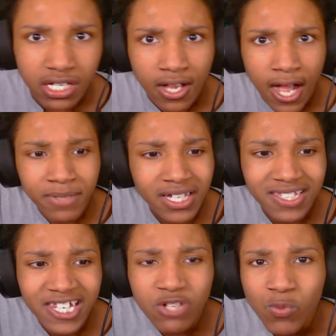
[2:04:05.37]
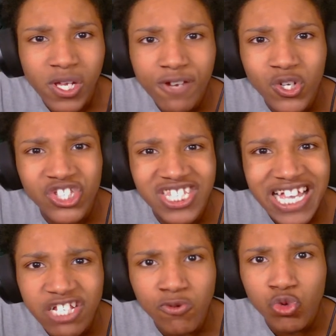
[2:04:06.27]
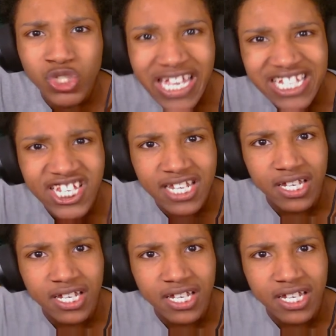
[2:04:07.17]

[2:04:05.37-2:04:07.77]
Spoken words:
I'm not getting rid of your sexual tension.